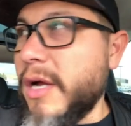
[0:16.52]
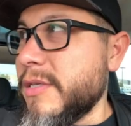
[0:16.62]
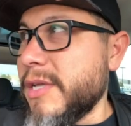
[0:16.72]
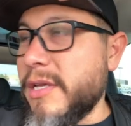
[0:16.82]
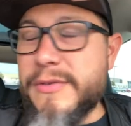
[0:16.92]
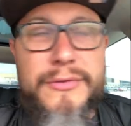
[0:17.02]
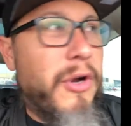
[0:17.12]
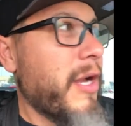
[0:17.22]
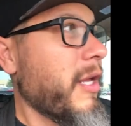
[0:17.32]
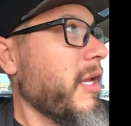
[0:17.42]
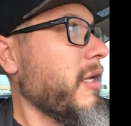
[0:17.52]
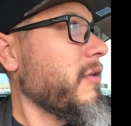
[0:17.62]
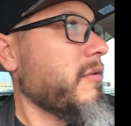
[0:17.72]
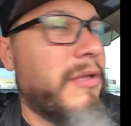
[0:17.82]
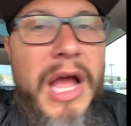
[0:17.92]
Today's Friday,
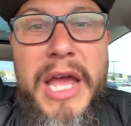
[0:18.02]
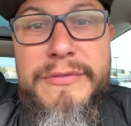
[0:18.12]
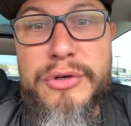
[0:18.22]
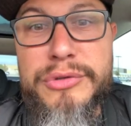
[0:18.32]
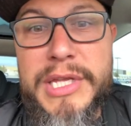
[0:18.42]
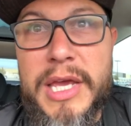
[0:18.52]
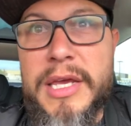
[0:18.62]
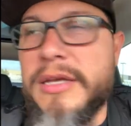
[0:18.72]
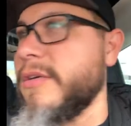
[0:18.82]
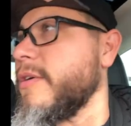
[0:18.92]
iPhone day.